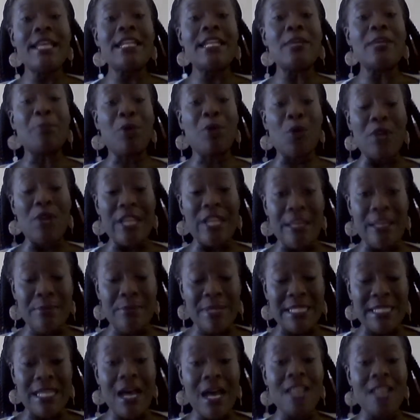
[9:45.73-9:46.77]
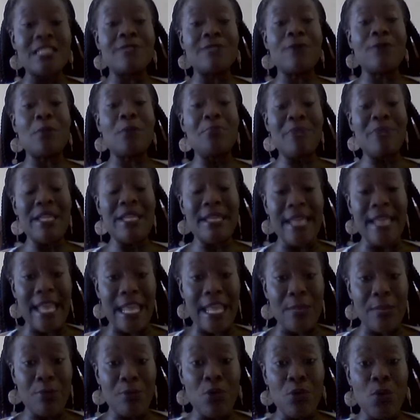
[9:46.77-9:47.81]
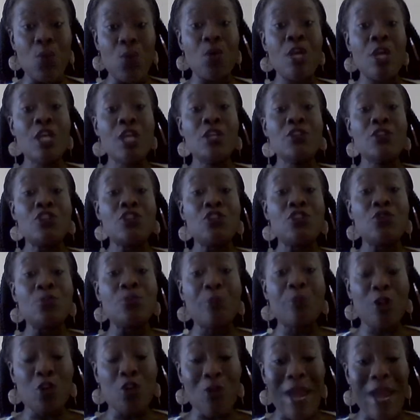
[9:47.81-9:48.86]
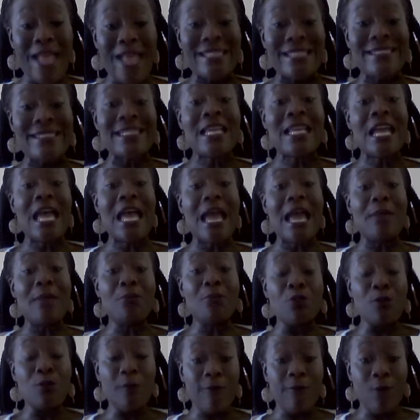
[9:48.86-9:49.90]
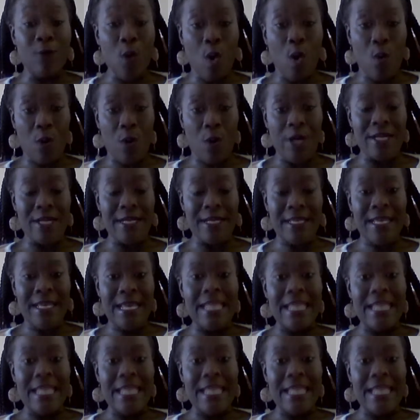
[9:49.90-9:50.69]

and it prohibits us from being able to progress and move forward.